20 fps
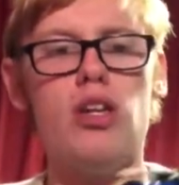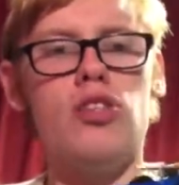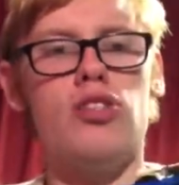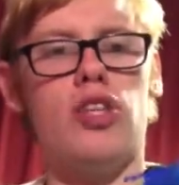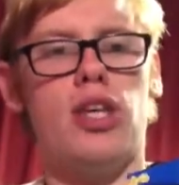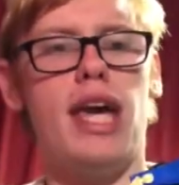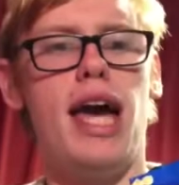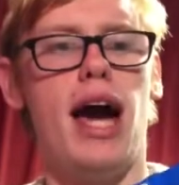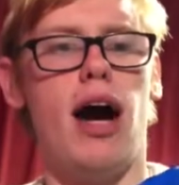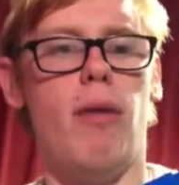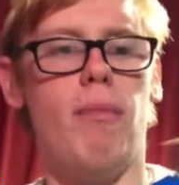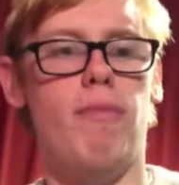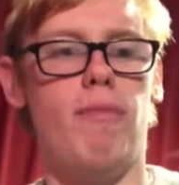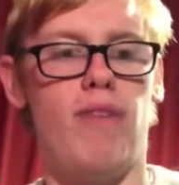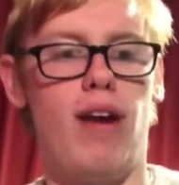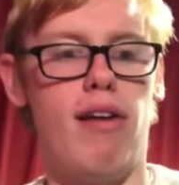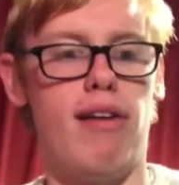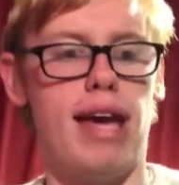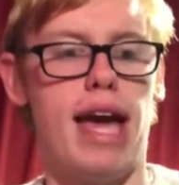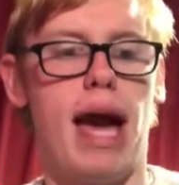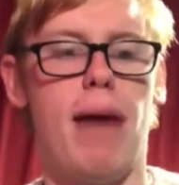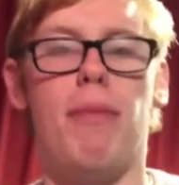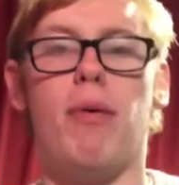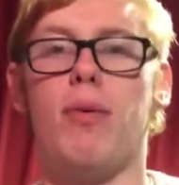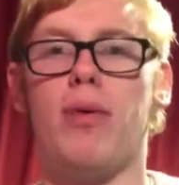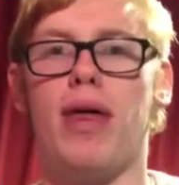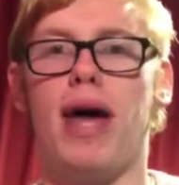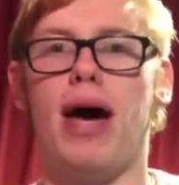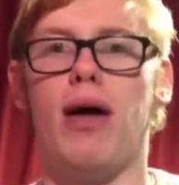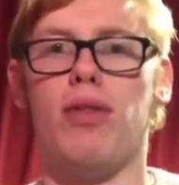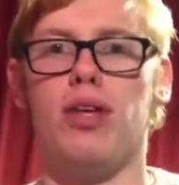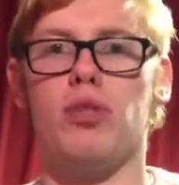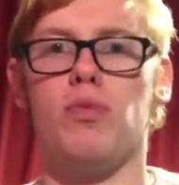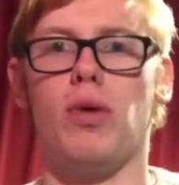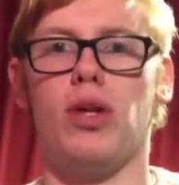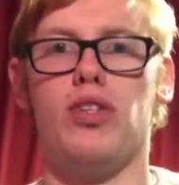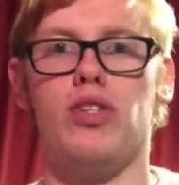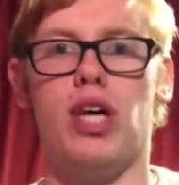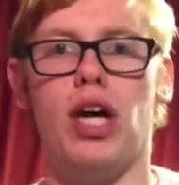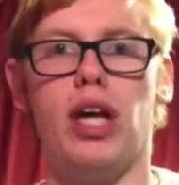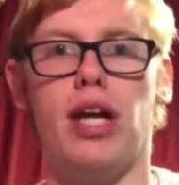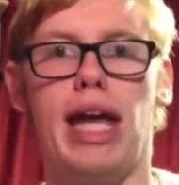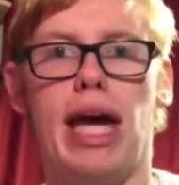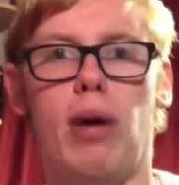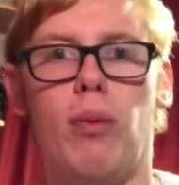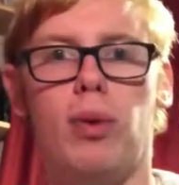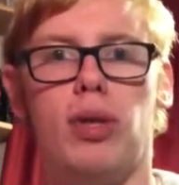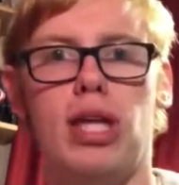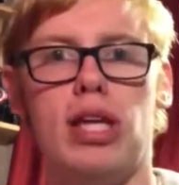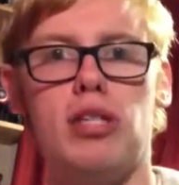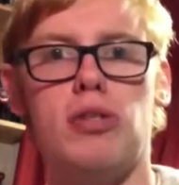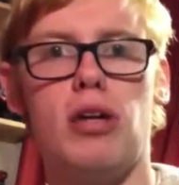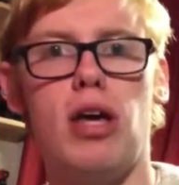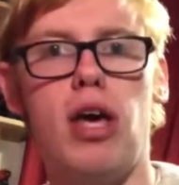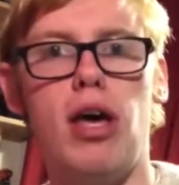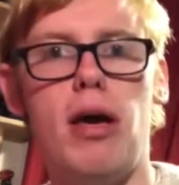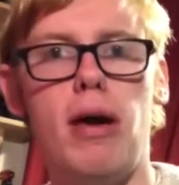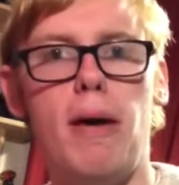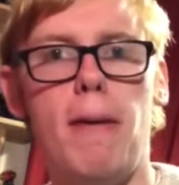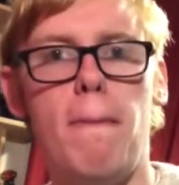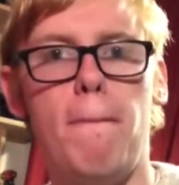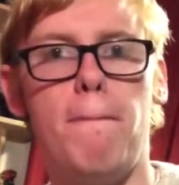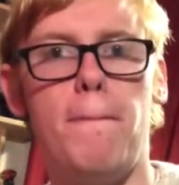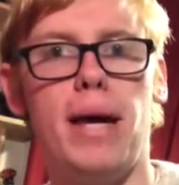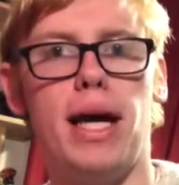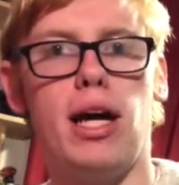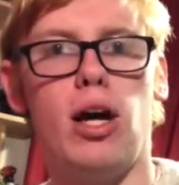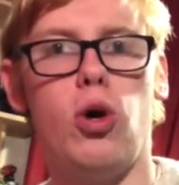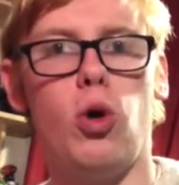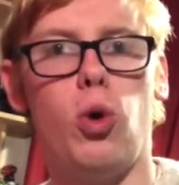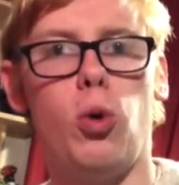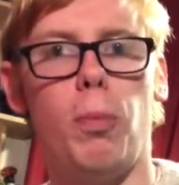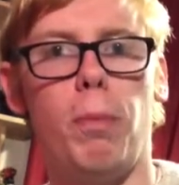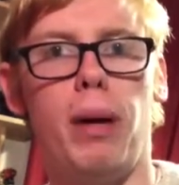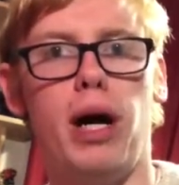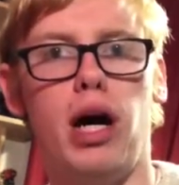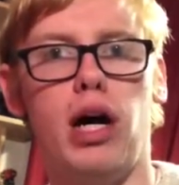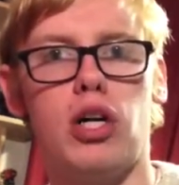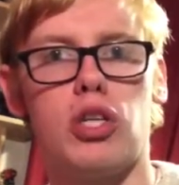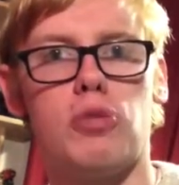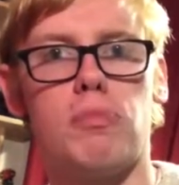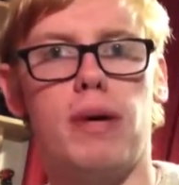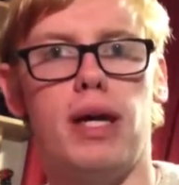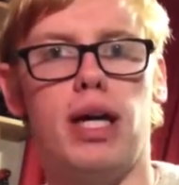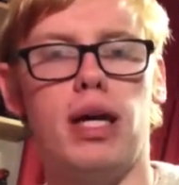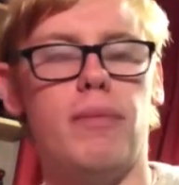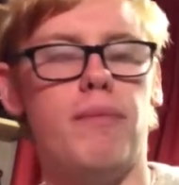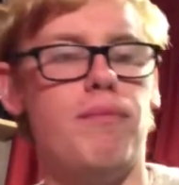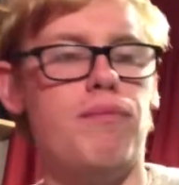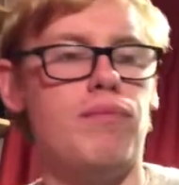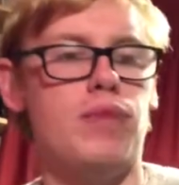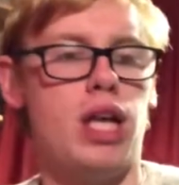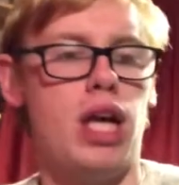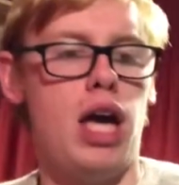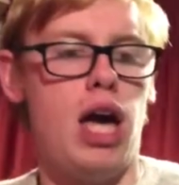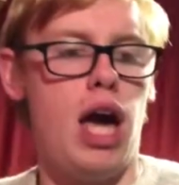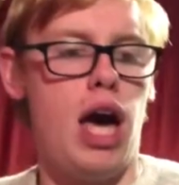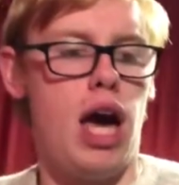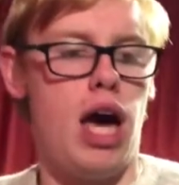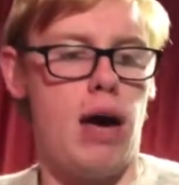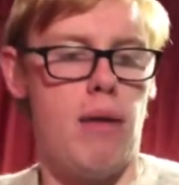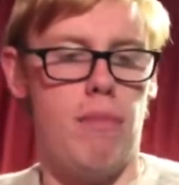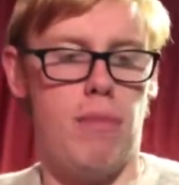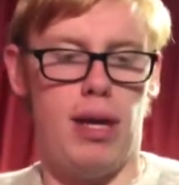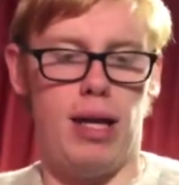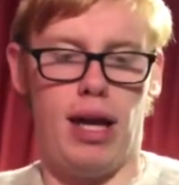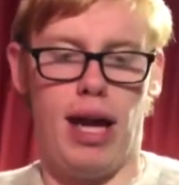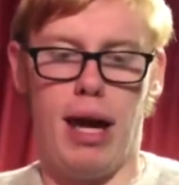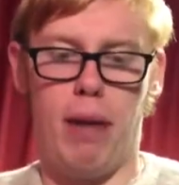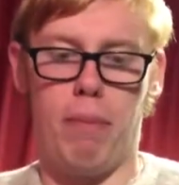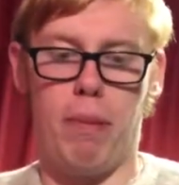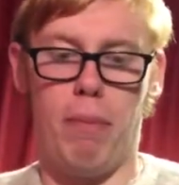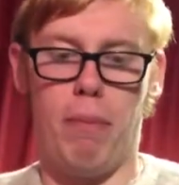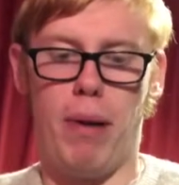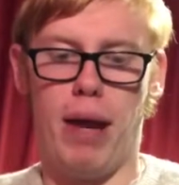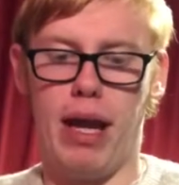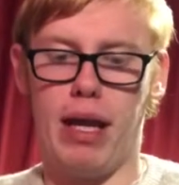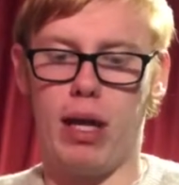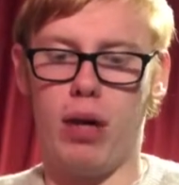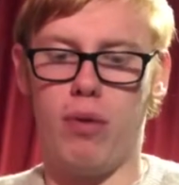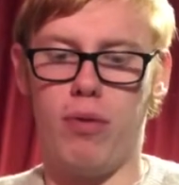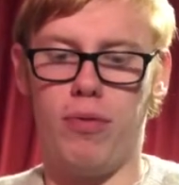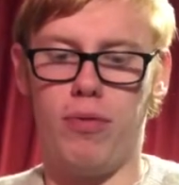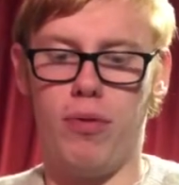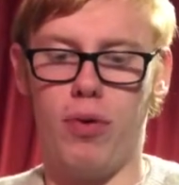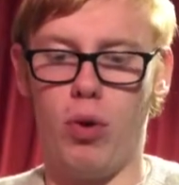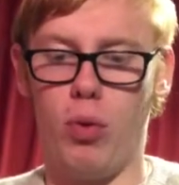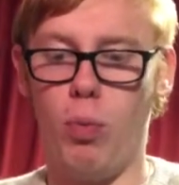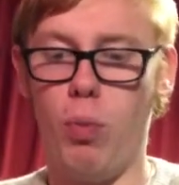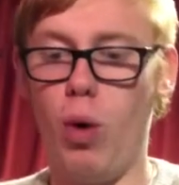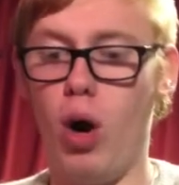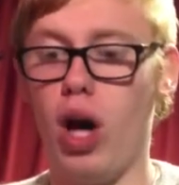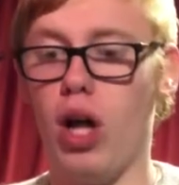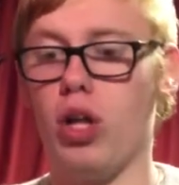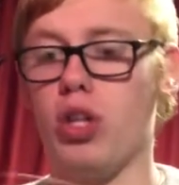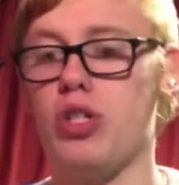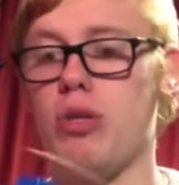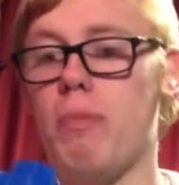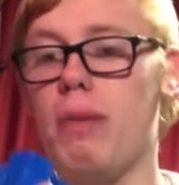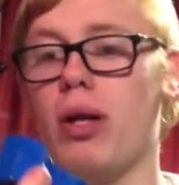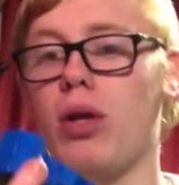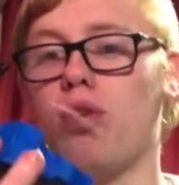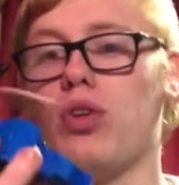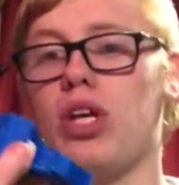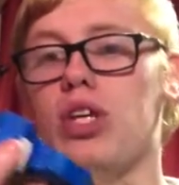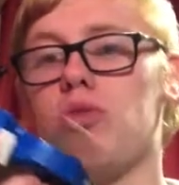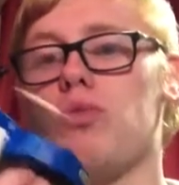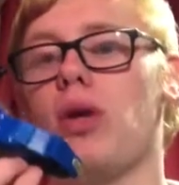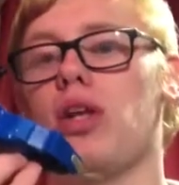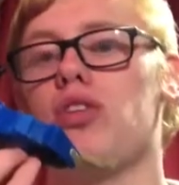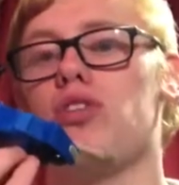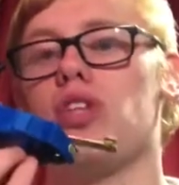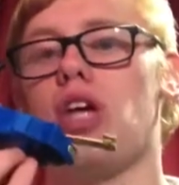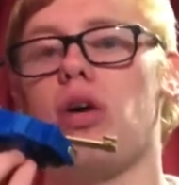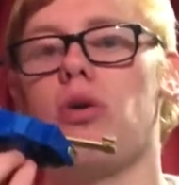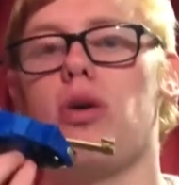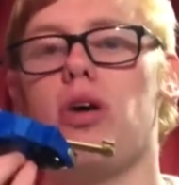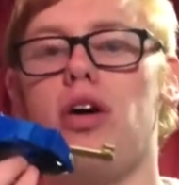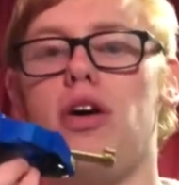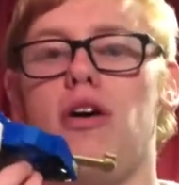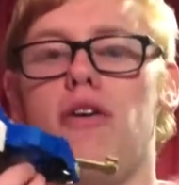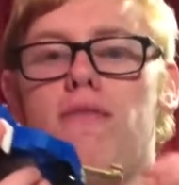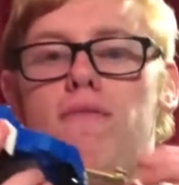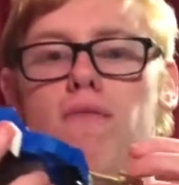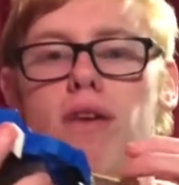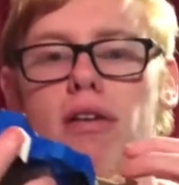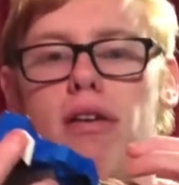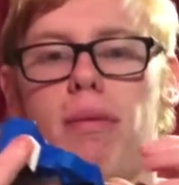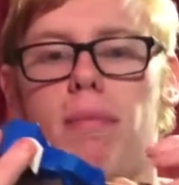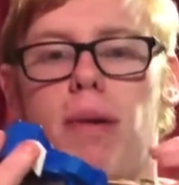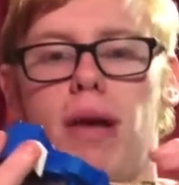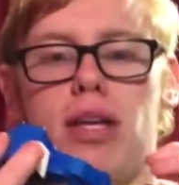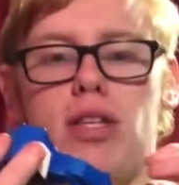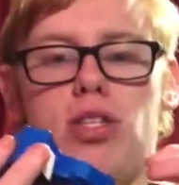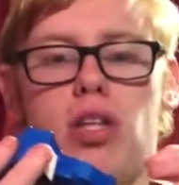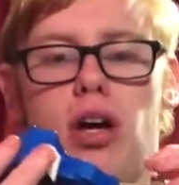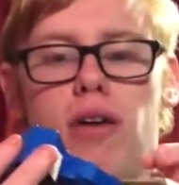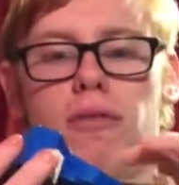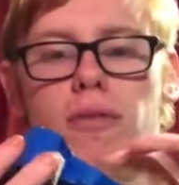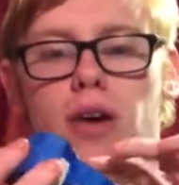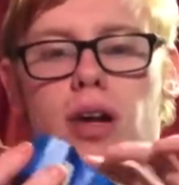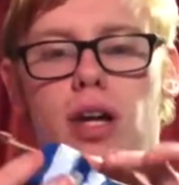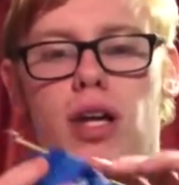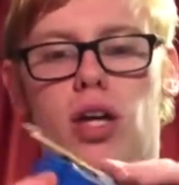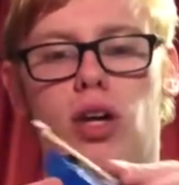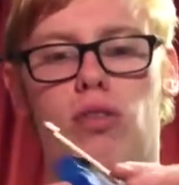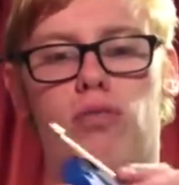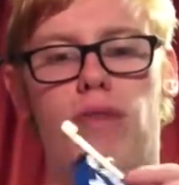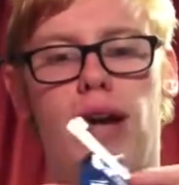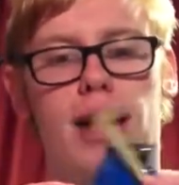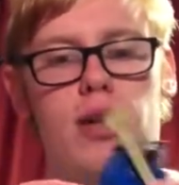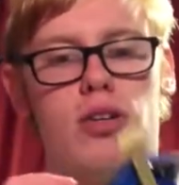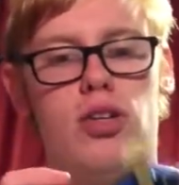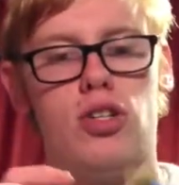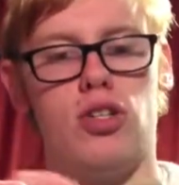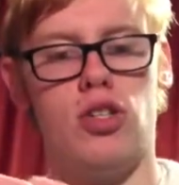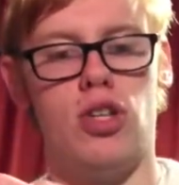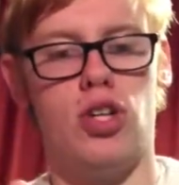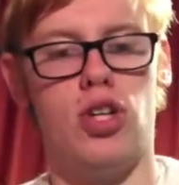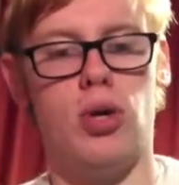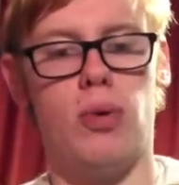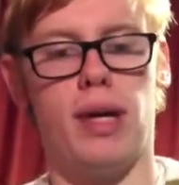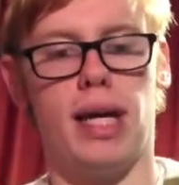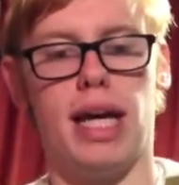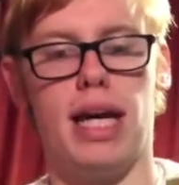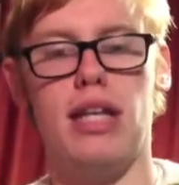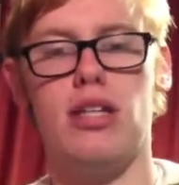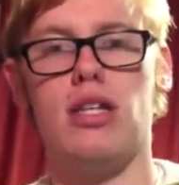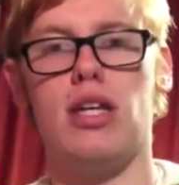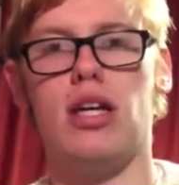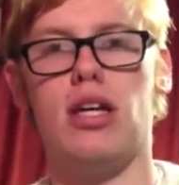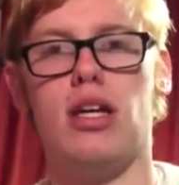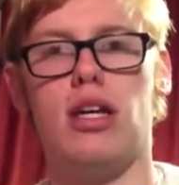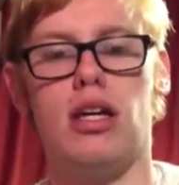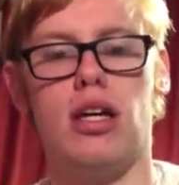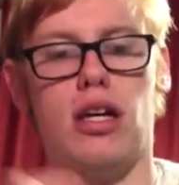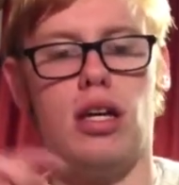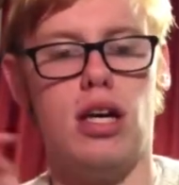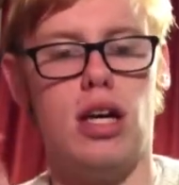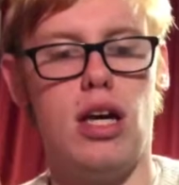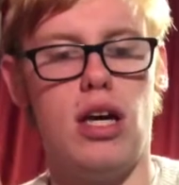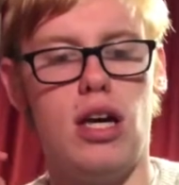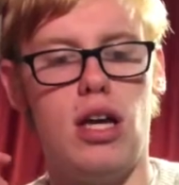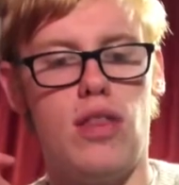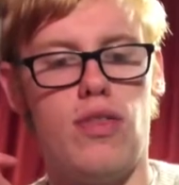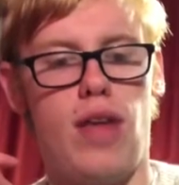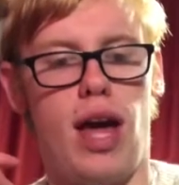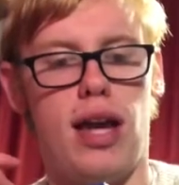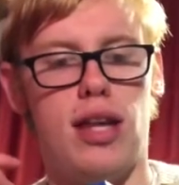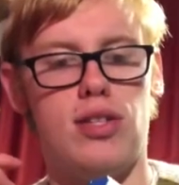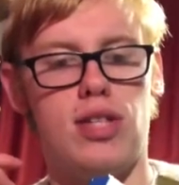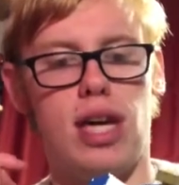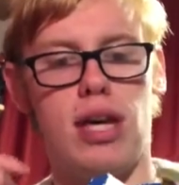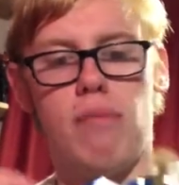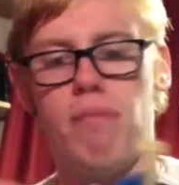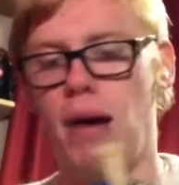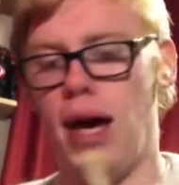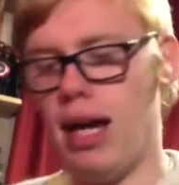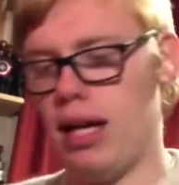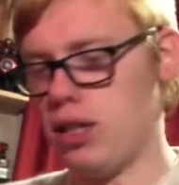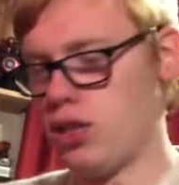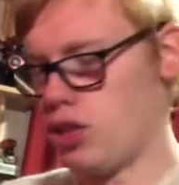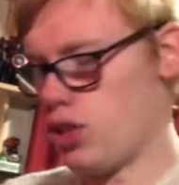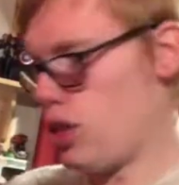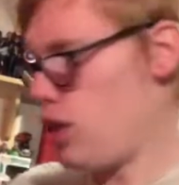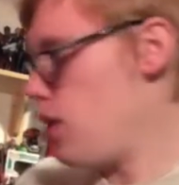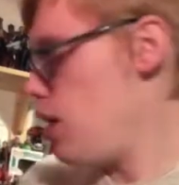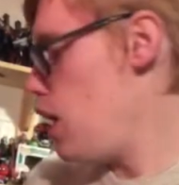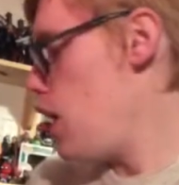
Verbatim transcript: So yeah, I'm very happy with how this one turned out with its big old bar spinner. Um, and I have been planning it for a while to build this one, so very pleased that I finally got round to doing it that is Apex.